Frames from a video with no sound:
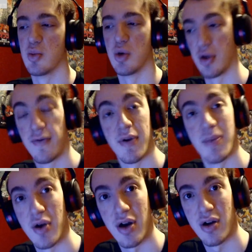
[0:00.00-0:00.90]
well, there's
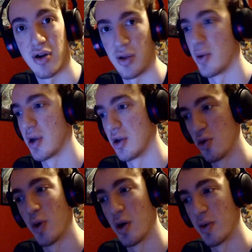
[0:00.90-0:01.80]
female characters, so we can do
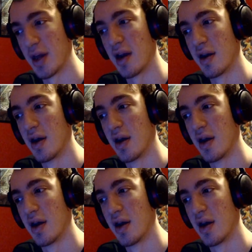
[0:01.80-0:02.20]
well with that.